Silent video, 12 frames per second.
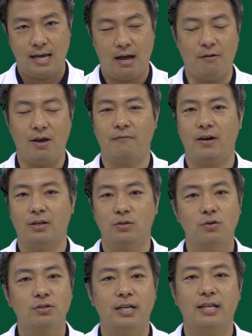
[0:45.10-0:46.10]
However,
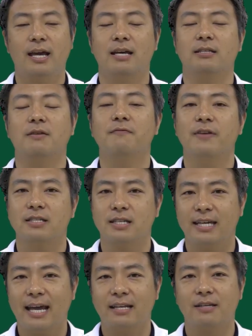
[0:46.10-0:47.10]
no study has
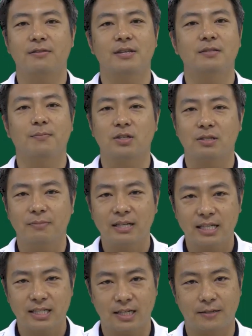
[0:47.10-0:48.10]
investigated this
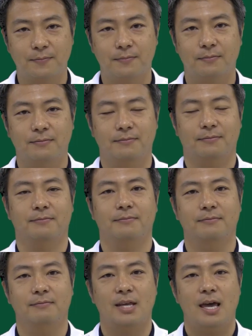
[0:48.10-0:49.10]
possibility.
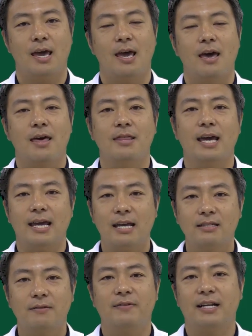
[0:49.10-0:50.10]
There
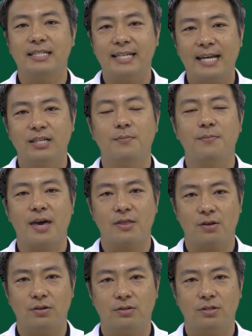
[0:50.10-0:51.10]
is a validated
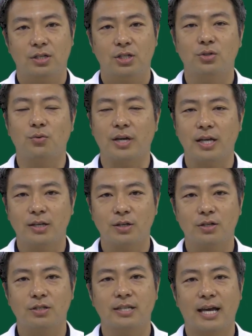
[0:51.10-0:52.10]
method to
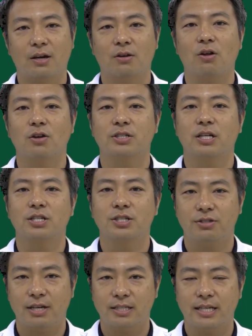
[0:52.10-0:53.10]
induce psychological
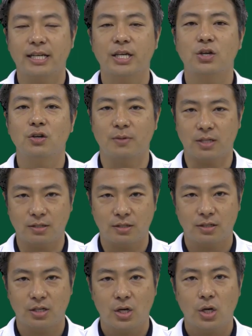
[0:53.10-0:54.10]
stress in
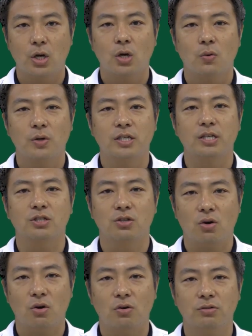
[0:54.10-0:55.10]
humans, which is
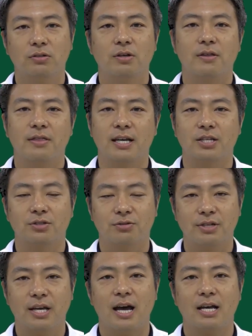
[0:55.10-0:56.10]
called the
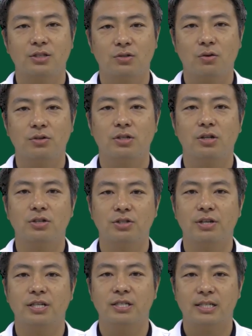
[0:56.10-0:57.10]
stria social
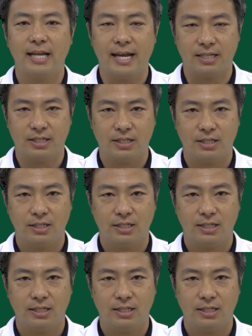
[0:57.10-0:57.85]
stress test.